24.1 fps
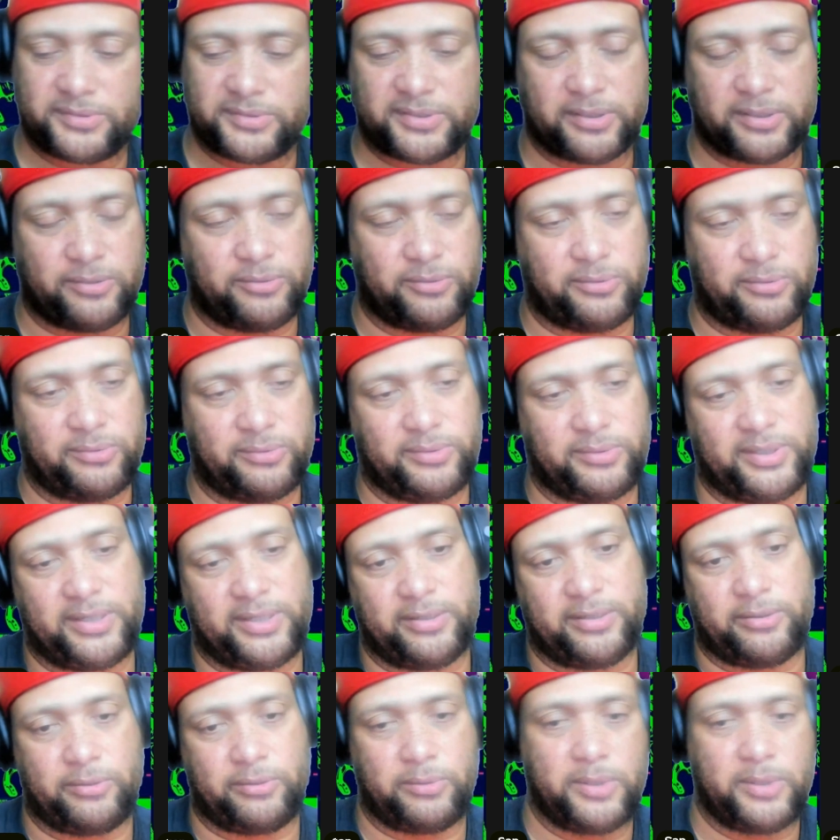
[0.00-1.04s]
So you
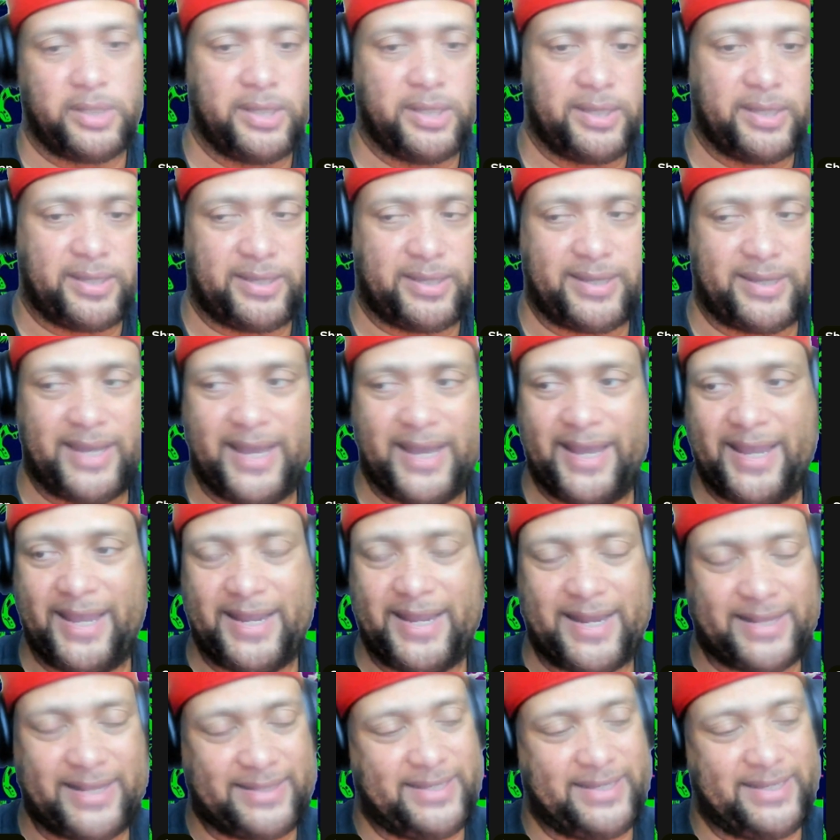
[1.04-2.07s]
know, uh,
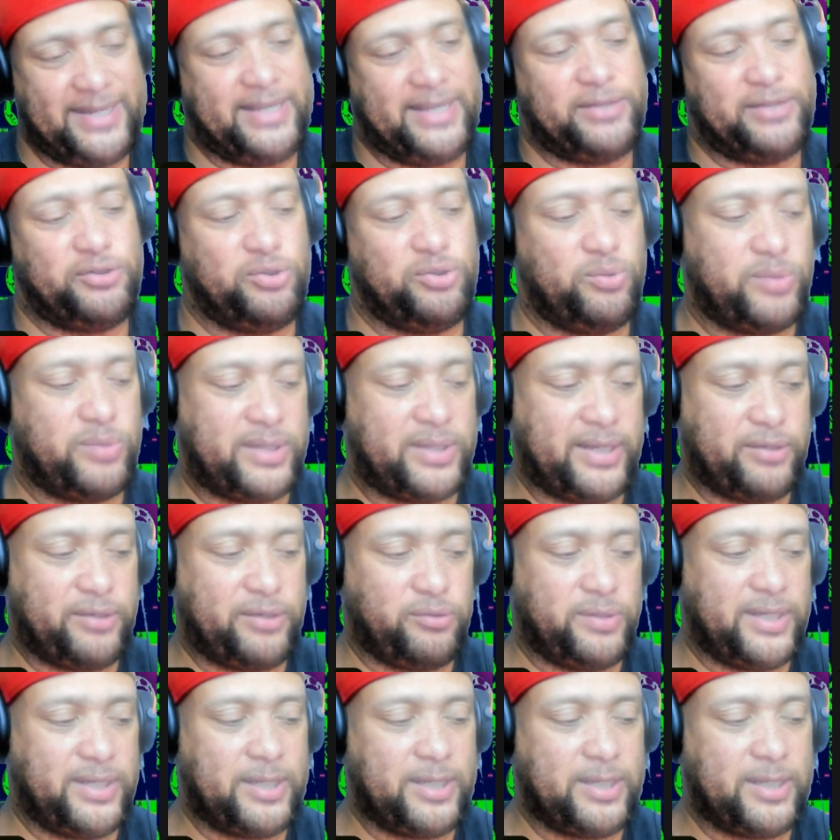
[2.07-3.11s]
and I think they do what they
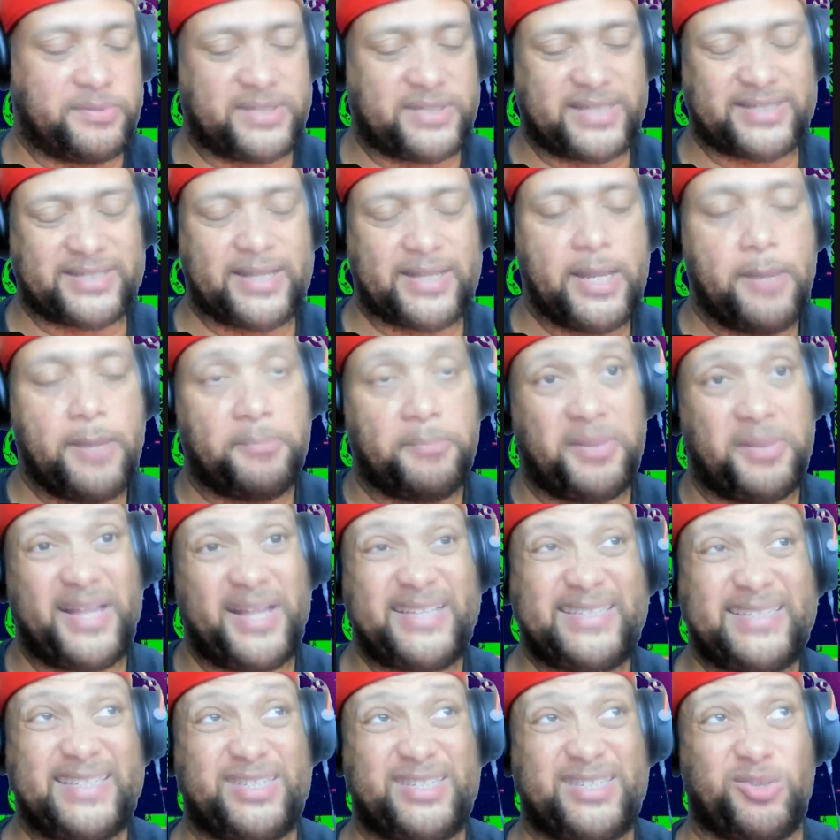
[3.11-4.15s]
do to keep us guessing.
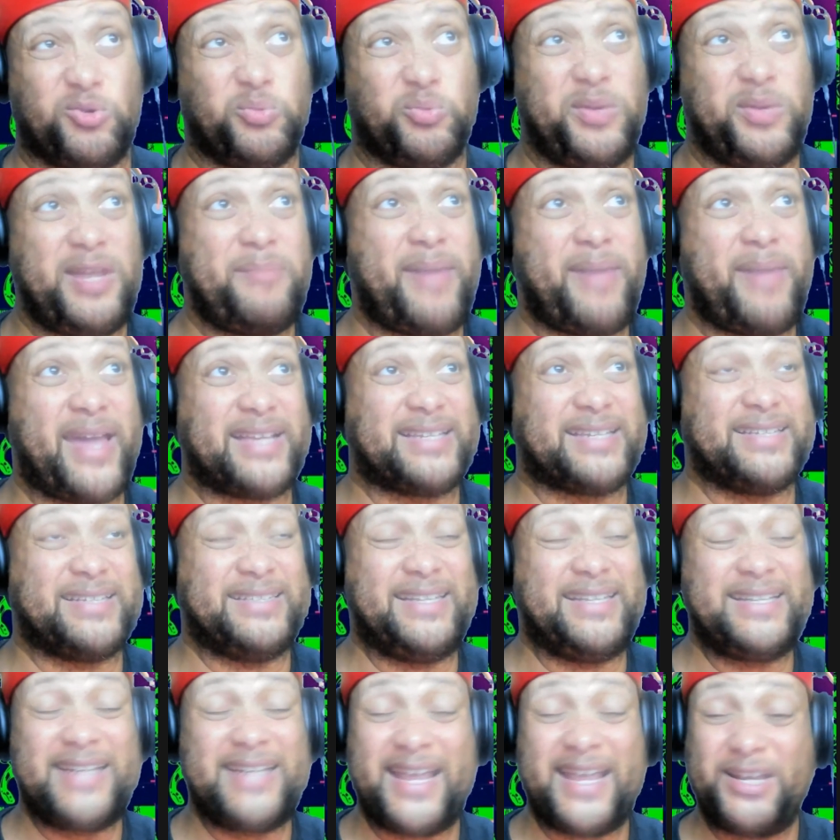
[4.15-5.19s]
Plus, it's a rematch because
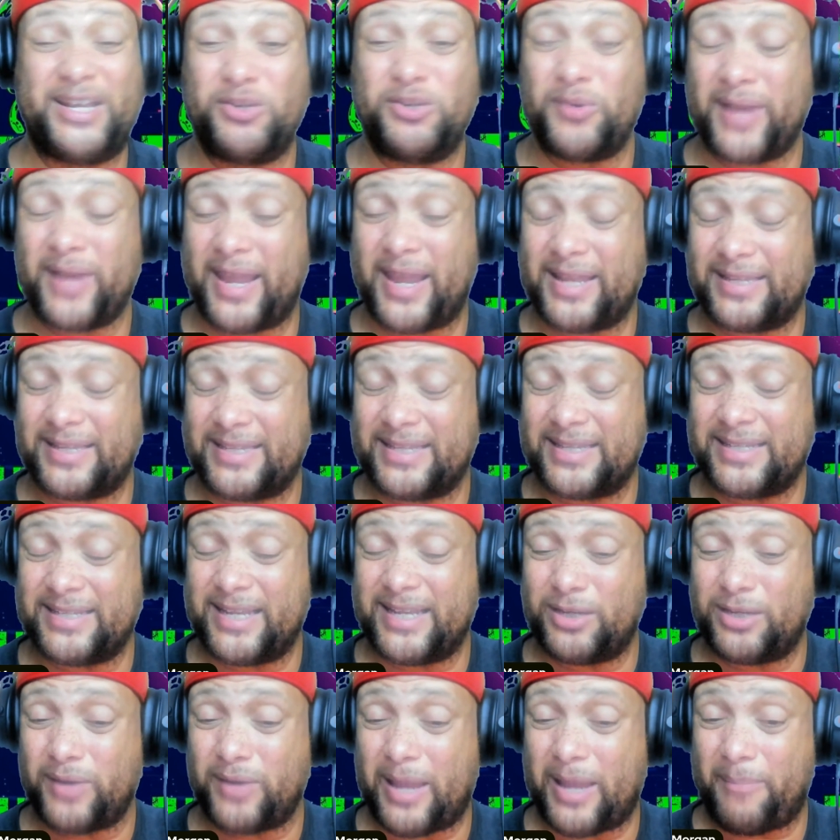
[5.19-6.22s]
didn't they do that? Didn't
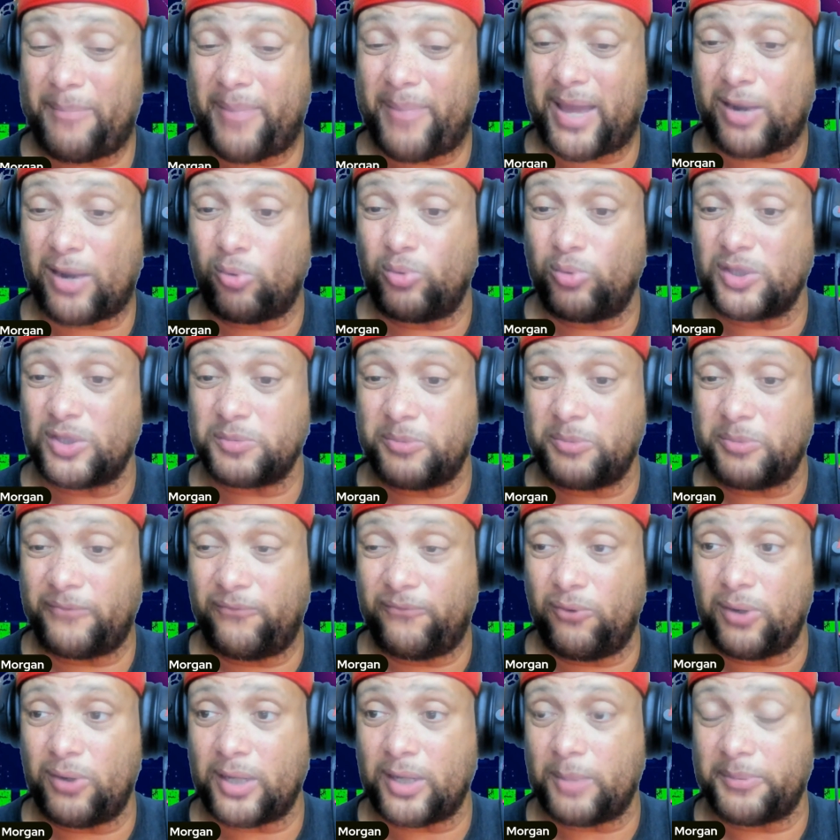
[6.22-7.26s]
they do that battle once
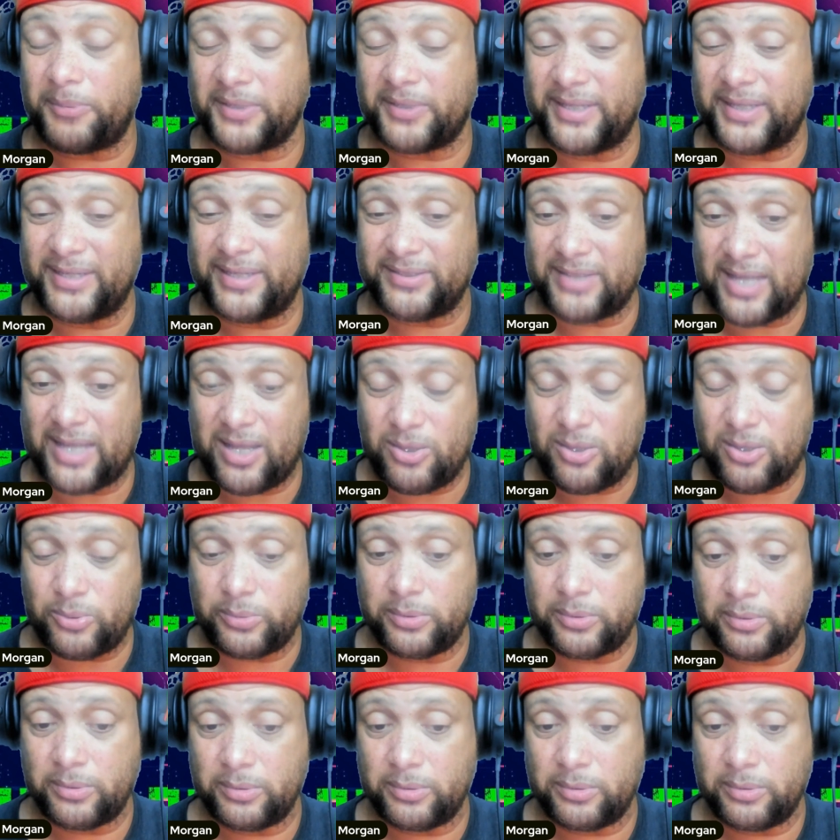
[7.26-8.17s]
before a couple of years ago?